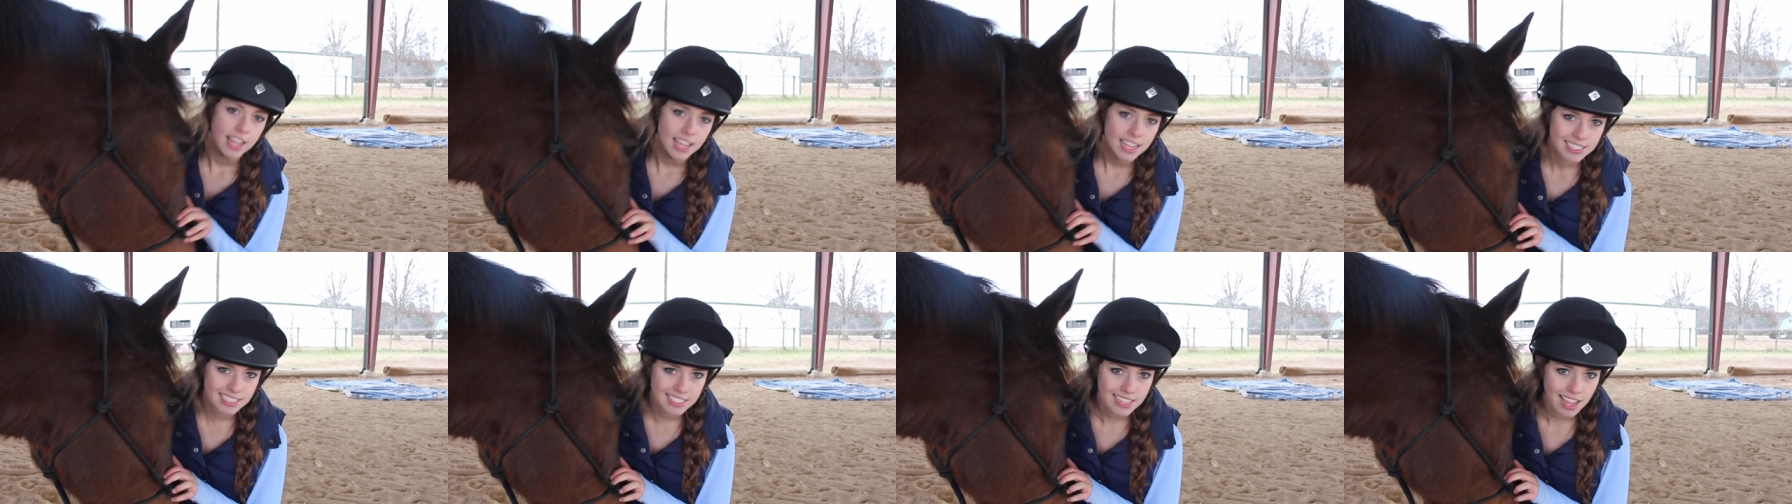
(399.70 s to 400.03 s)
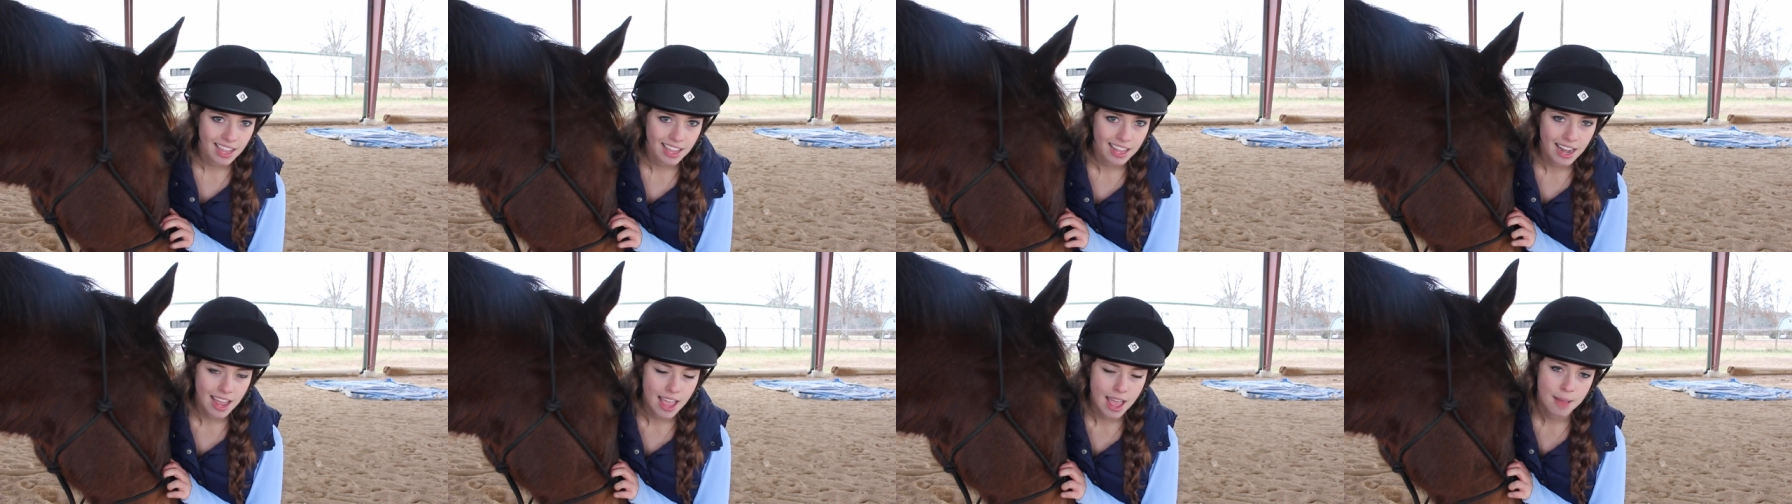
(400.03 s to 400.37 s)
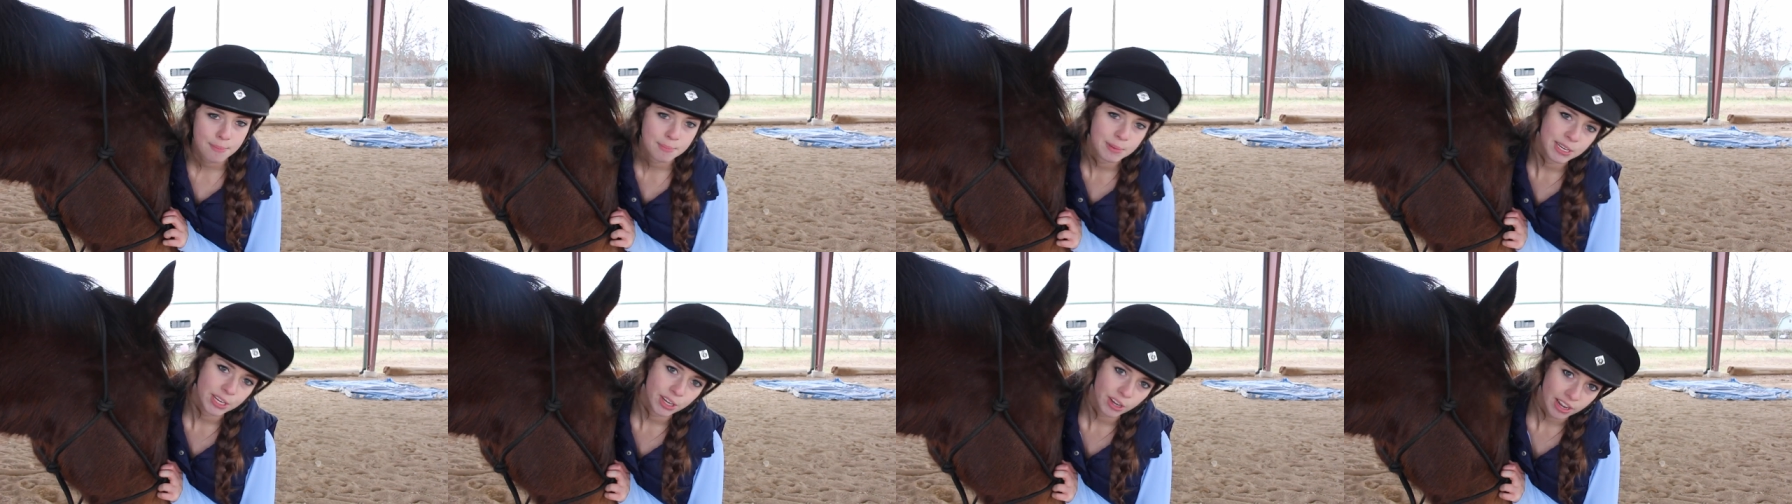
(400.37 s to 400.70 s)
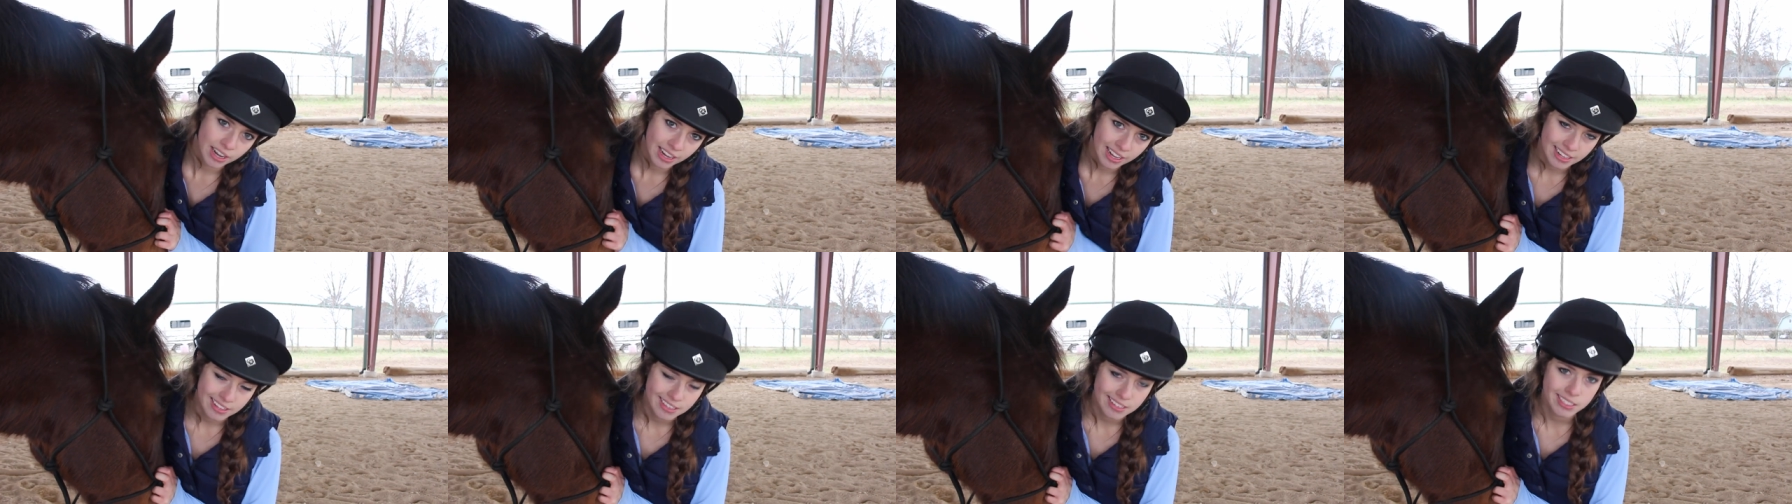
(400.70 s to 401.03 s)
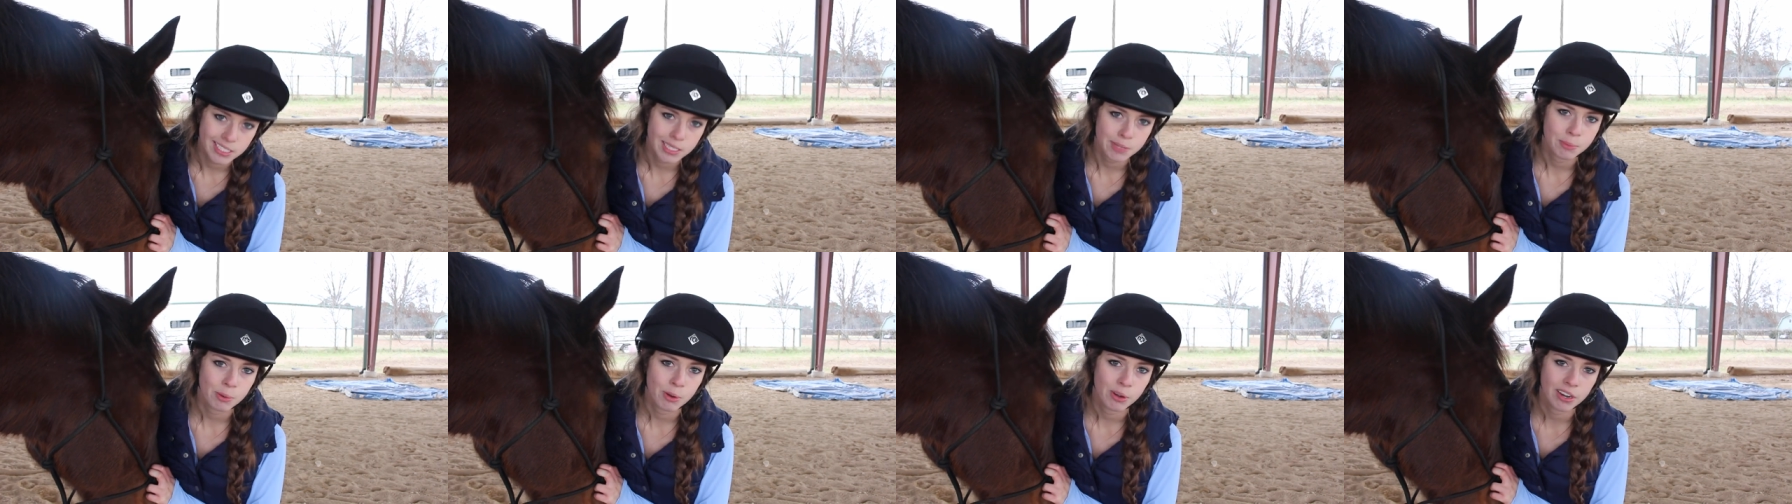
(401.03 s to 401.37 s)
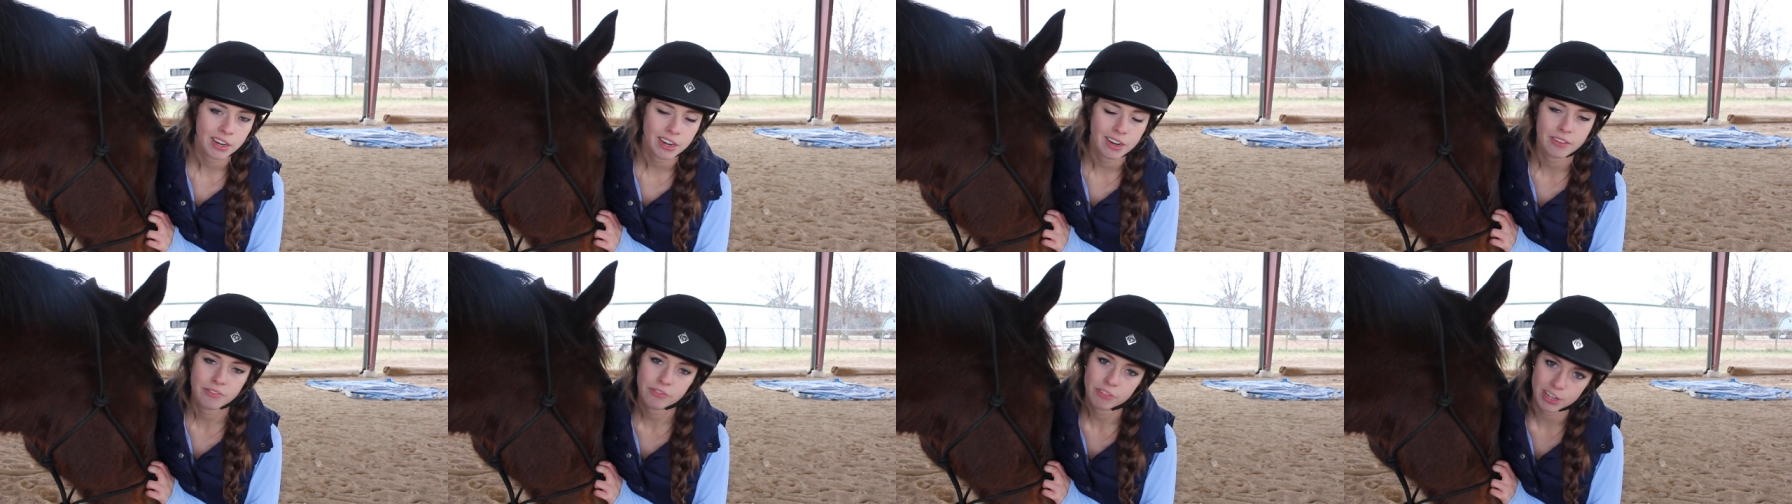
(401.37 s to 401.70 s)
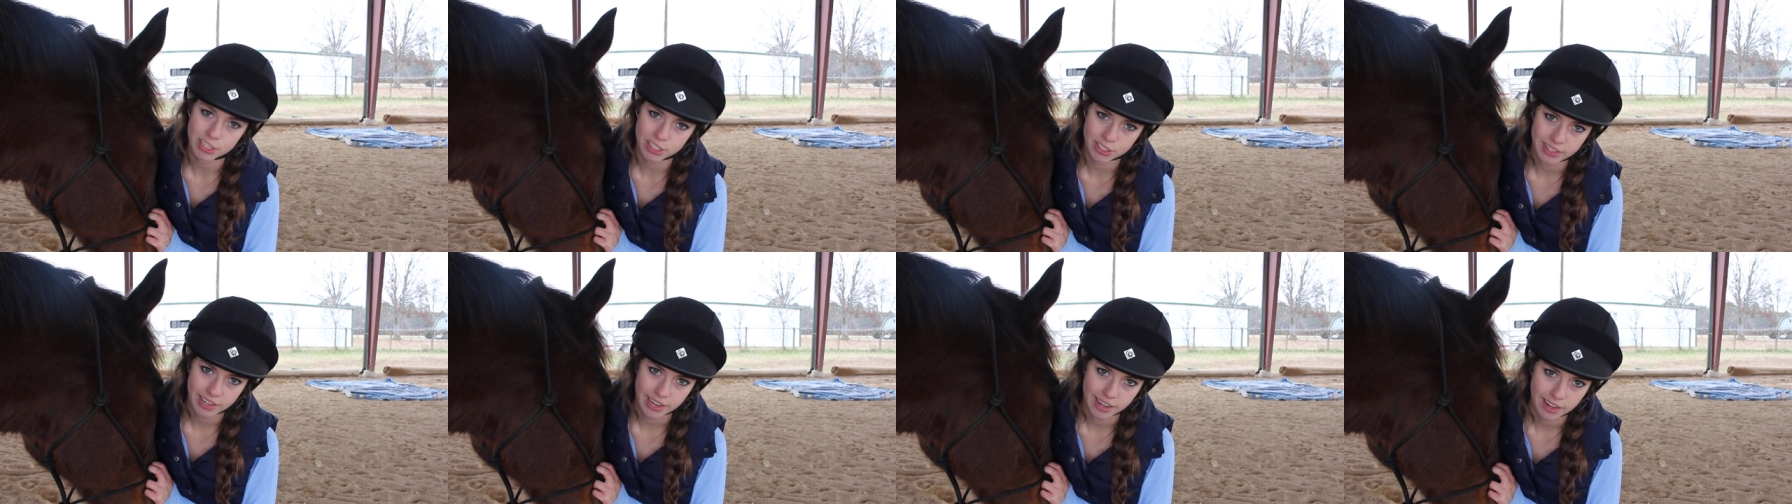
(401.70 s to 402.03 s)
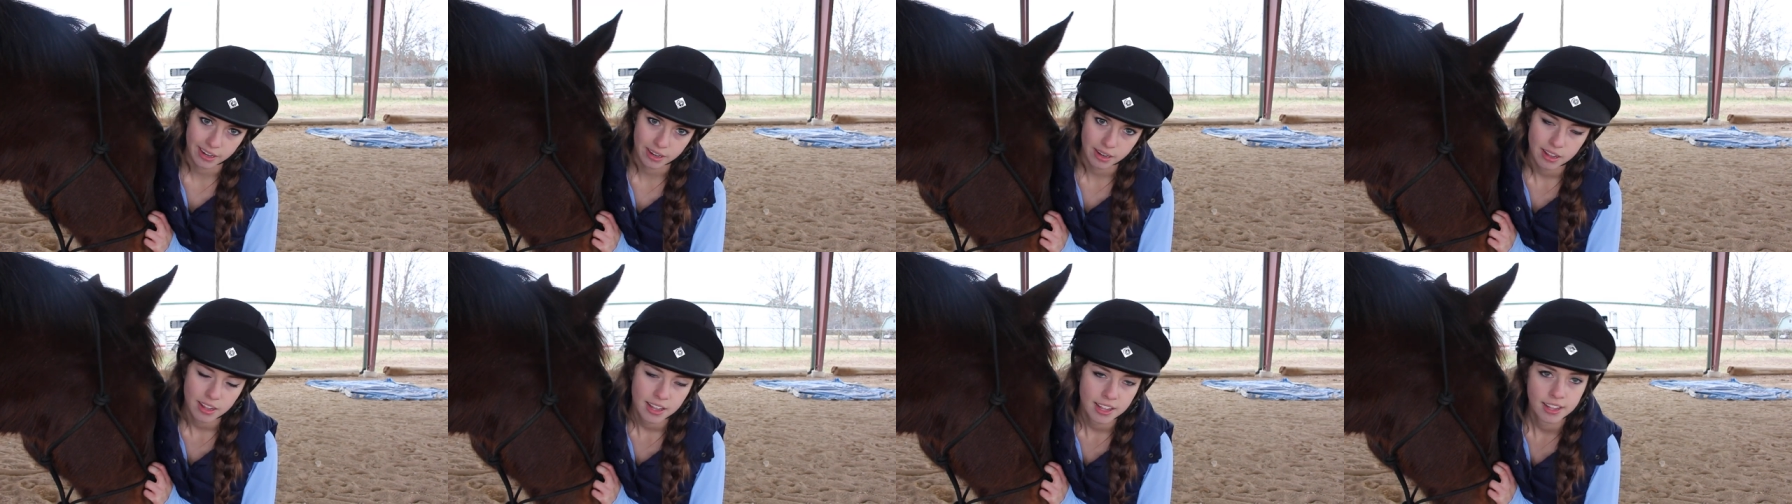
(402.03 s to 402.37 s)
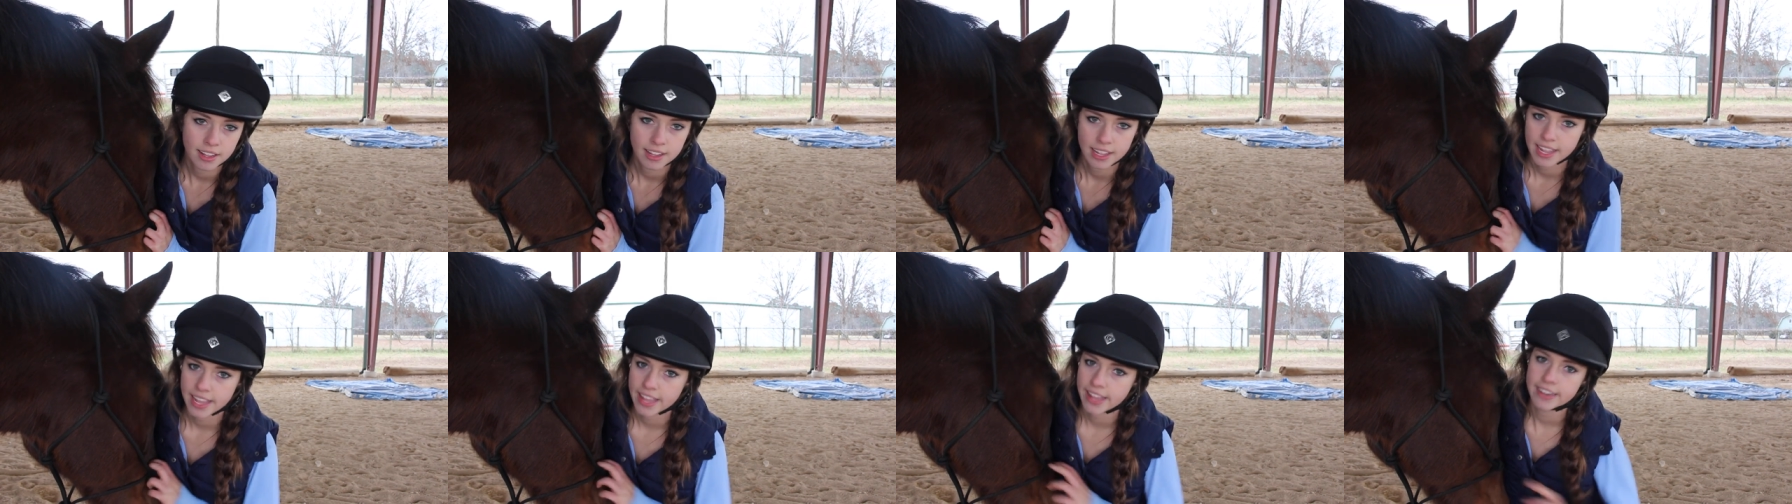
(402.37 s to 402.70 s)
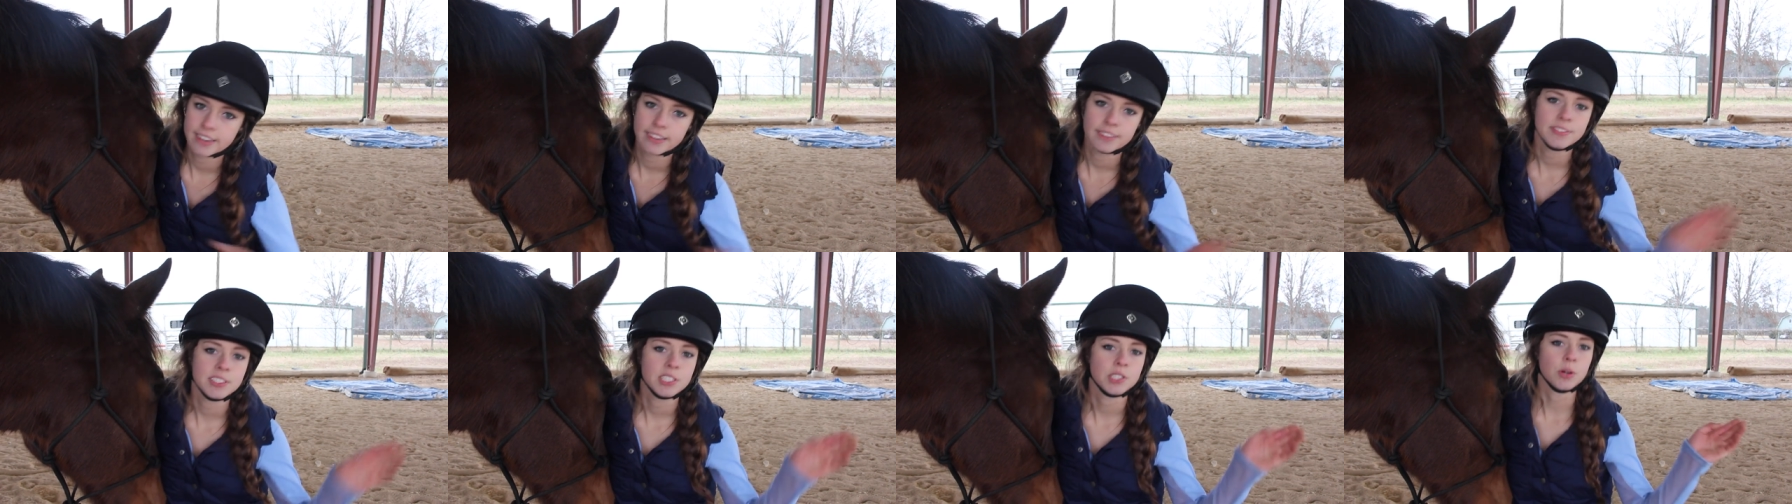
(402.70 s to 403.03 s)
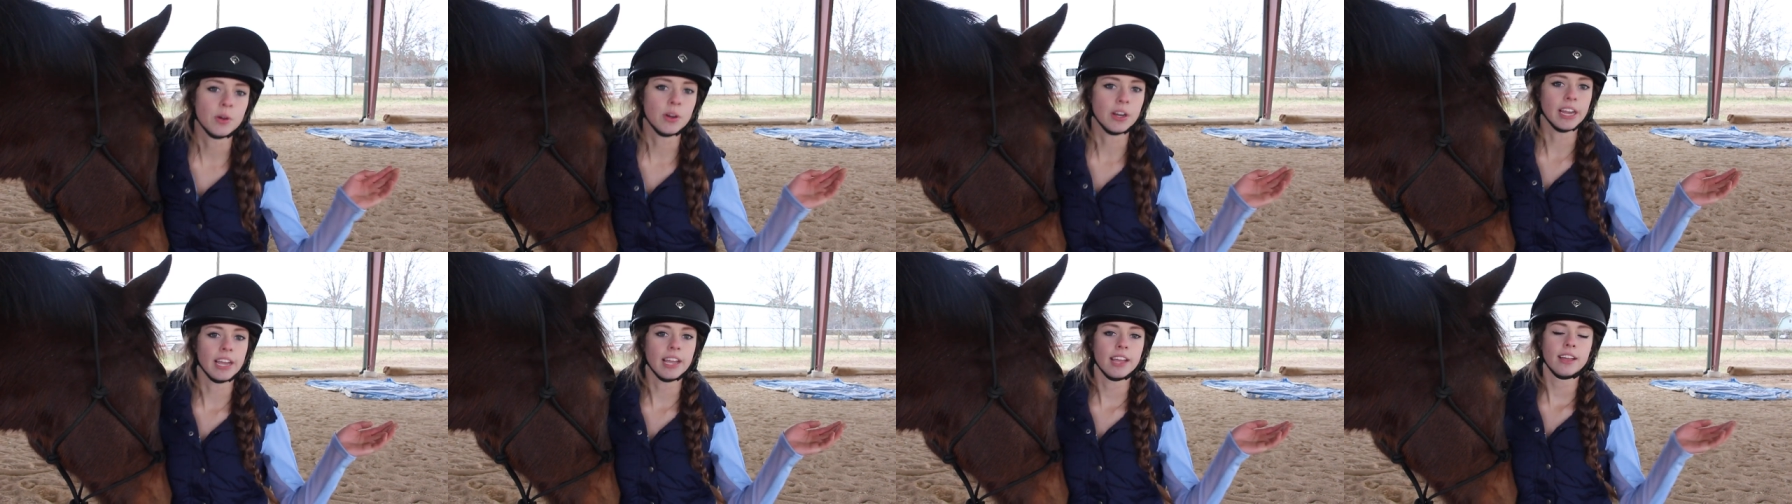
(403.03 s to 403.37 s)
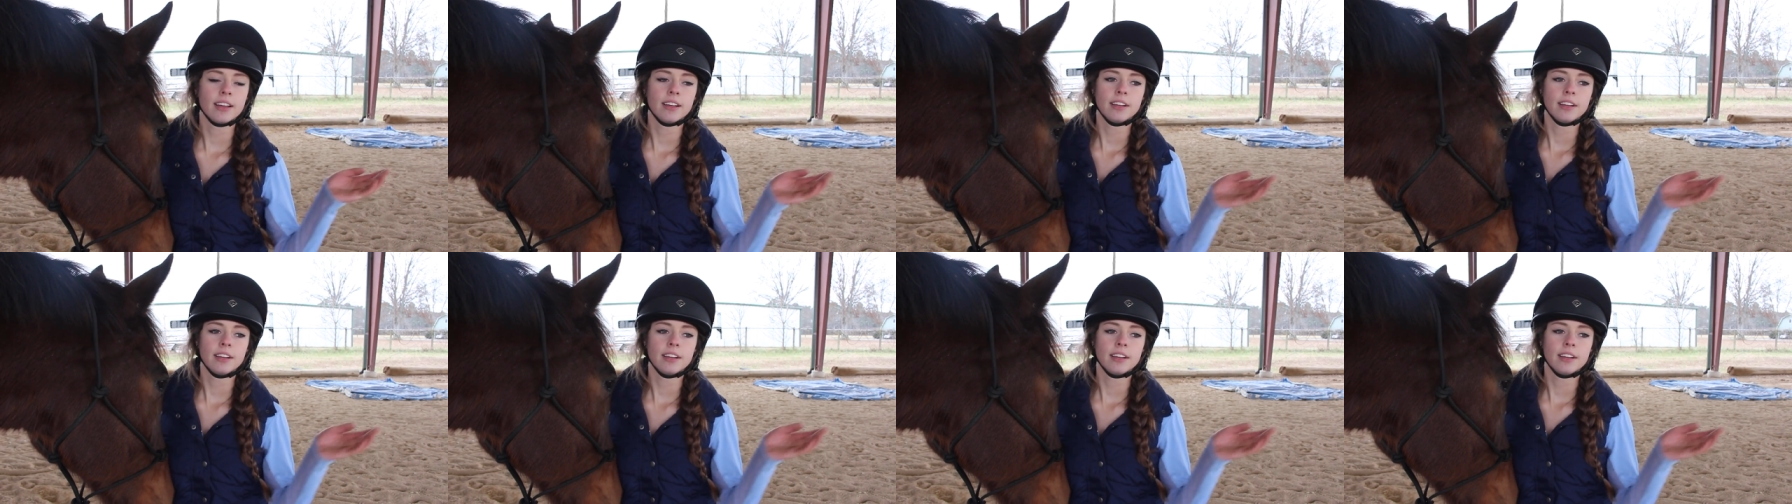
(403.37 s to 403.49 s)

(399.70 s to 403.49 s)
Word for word: it's not gonna happen. You're gonna get disappointed and frustrated. End of story.